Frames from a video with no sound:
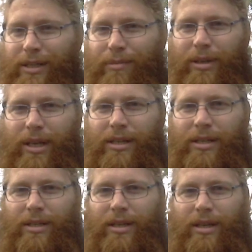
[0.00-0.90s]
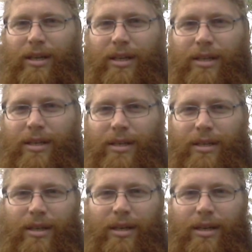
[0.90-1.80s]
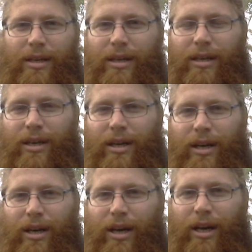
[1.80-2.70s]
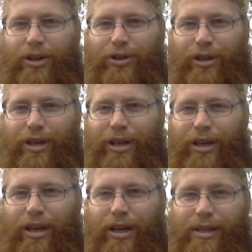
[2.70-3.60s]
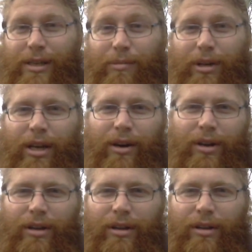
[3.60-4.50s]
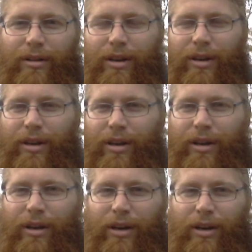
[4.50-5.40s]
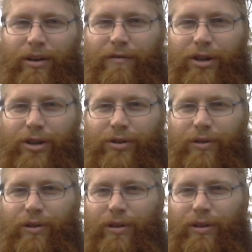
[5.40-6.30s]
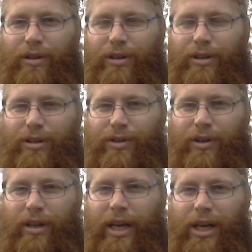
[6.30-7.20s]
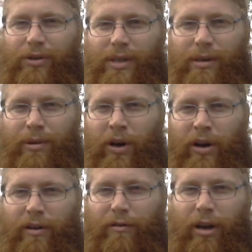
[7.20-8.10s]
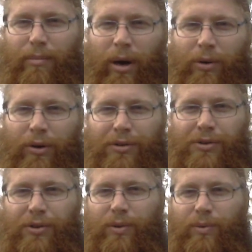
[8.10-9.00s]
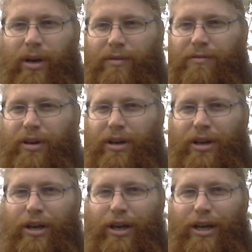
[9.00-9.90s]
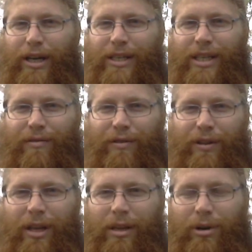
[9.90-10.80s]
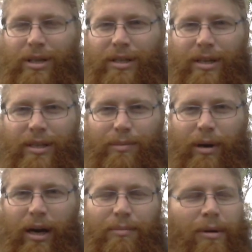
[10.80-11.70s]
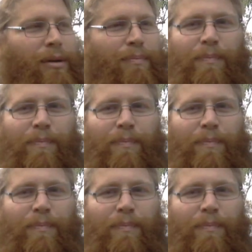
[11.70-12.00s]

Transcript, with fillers: someplace. Uh, this is uh, actually a cemetery, the official Israeli National Cemetery of uh, Mount Herzl. We have uh, several dead presidents behind me,